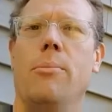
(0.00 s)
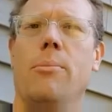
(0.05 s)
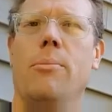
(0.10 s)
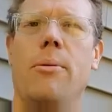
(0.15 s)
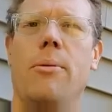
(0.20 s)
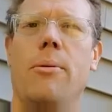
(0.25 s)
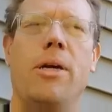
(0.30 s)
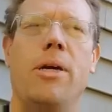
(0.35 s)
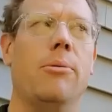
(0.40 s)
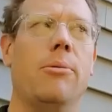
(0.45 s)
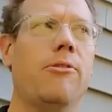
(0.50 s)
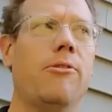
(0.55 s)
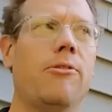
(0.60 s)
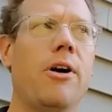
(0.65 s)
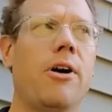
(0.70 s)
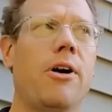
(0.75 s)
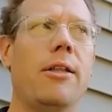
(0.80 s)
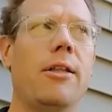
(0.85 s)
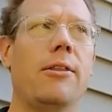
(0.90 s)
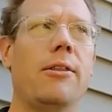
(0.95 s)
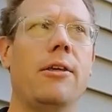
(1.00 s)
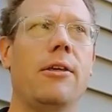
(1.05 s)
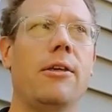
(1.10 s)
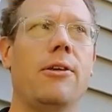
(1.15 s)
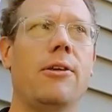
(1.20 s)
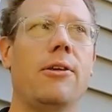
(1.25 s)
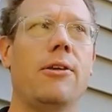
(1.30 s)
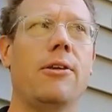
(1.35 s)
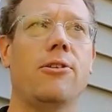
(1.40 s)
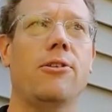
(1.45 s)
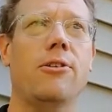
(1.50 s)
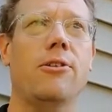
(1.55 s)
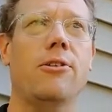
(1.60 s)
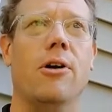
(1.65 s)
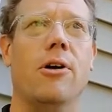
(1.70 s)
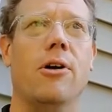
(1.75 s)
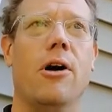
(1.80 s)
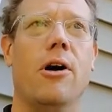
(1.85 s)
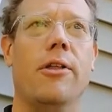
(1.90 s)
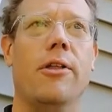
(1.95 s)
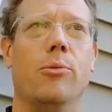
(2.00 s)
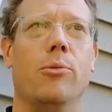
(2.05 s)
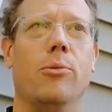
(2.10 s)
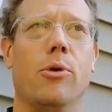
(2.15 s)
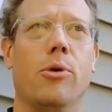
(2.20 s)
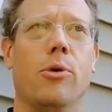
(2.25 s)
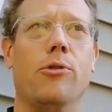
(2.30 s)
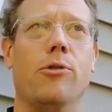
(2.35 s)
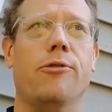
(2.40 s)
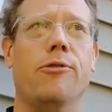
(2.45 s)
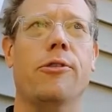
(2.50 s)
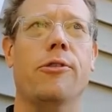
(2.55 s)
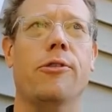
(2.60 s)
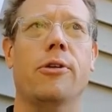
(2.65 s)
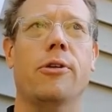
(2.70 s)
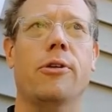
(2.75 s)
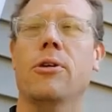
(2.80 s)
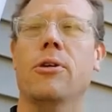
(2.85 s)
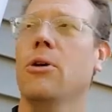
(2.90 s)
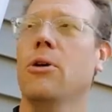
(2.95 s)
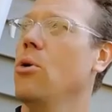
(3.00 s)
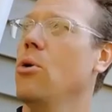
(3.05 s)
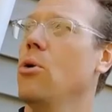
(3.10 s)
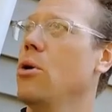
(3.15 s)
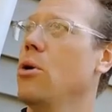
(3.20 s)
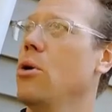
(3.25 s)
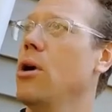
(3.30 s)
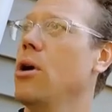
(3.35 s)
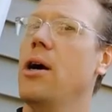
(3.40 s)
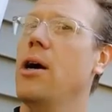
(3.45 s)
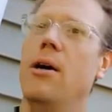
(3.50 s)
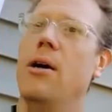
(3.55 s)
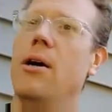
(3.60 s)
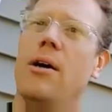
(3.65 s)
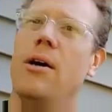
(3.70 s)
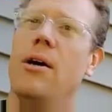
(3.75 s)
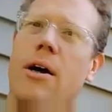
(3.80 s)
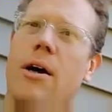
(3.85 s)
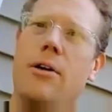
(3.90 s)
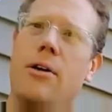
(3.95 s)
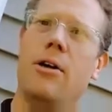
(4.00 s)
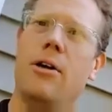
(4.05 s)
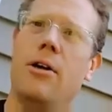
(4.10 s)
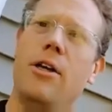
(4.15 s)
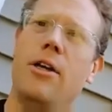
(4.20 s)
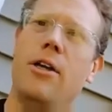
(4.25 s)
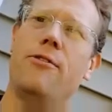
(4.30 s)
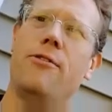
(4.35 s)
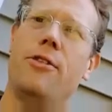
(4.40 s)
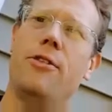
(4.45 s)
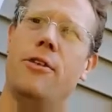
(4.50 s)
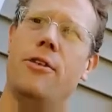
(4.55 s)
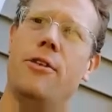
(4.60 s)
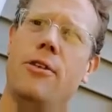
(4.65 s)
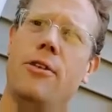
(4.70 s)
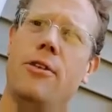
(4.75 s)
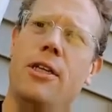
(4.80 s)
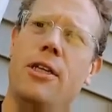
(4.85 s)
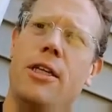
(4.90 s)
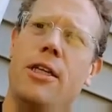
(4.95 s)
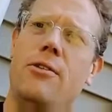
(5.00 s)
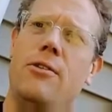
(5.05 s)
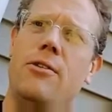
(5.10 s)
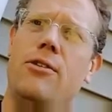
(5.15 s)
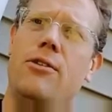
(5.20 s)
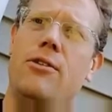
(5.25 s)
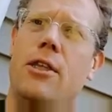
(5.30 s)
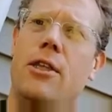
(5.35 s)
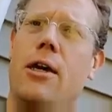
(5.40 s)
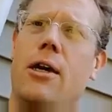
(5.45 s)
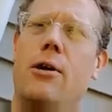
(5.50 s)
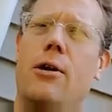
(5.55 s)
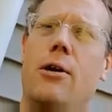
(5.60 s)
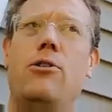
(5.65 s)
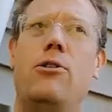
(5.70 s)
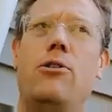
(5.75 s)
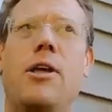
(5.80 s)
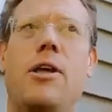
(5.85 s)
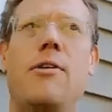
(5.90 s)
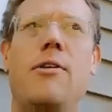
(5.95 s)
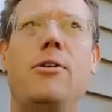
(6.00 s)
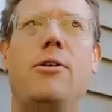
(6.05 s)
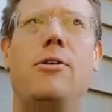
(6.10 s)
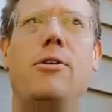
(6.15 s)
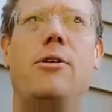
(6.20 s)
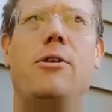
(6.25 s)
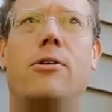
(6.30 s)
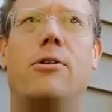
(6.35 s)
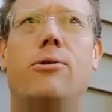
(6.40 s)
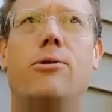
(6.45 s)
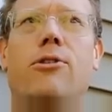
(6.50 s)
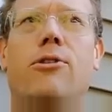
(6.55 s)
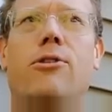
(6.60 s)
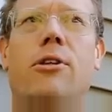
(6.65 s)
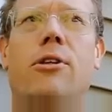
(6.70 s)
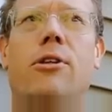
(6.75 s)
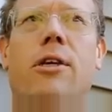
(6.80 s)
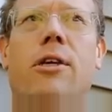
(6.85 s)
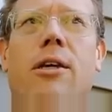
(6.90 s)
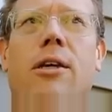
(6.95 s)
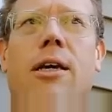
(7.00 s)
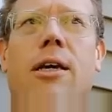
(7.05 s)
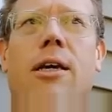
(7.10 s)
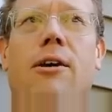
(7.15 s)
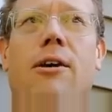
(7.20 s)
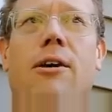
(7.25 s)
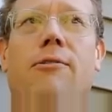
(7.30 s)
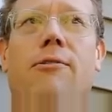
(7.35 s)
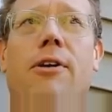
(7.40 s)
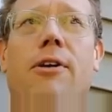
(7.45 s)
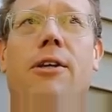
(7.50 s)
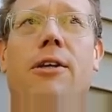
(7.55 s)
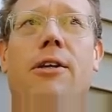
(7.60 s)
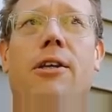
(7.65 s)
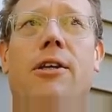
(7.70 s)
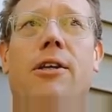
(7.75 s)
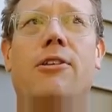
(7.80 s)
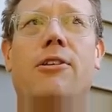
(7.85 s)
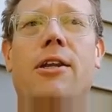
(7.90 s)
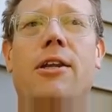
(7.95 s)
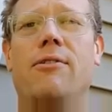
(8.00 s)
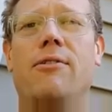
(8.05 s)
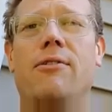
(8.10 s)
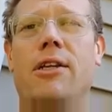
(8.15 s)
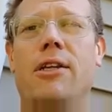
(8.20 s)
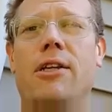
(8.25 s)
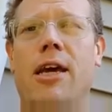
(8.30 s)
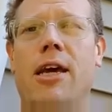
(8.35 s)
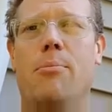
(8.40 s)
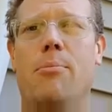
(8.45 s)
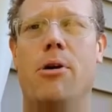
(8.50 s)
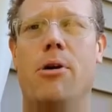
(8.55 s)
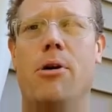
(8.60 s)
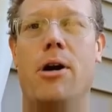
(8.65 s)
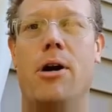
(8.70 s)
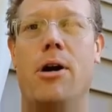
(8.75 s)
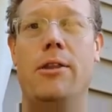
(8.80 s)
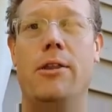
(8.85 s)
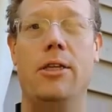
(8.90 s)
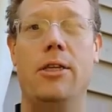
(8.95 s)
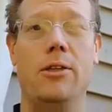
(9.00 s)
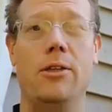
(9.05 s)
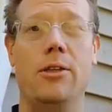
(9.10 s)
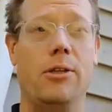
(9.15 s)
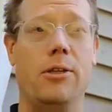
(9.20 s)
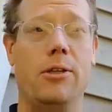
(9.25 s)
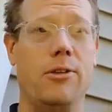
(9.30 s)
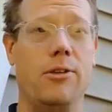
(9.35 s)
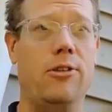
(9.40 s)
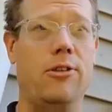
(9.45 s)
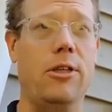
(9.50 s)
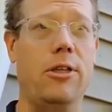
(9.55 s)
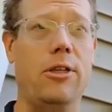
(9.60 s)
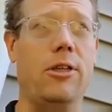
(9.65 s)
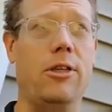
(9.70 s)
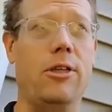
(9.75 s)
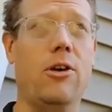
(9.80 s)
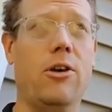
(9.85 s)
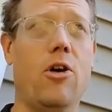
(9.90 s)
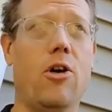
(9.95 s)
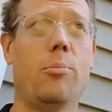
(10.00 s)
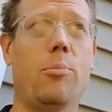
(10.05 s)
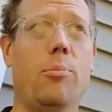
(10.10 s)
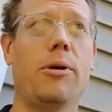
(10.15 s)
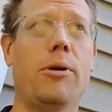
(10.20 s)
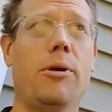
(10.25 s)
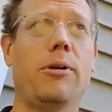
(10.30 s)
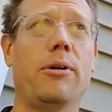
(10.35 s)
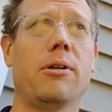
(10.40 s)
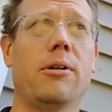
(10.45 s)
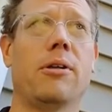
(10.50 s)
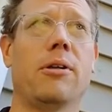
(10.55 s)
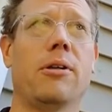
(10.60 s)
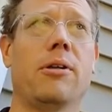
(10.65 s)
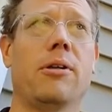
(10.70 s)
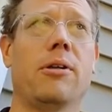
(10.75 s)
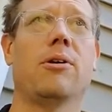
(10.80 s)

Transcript: You might be able to find these on the roof or underneath the eaves of the house. You'll have to look close if it doesn't have a damper on it that you can see opened